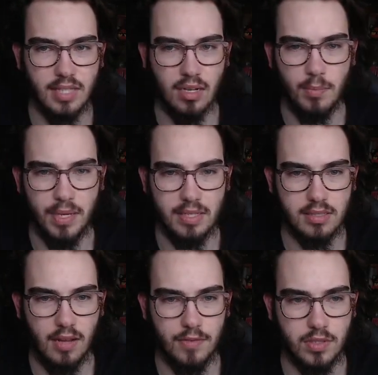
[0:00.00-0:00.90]
that are based
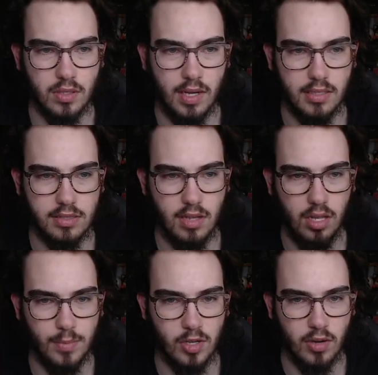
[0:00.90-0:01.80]
off, so I'll just call
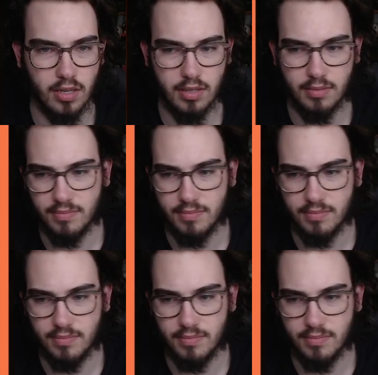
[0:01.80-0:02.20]
him Cricket.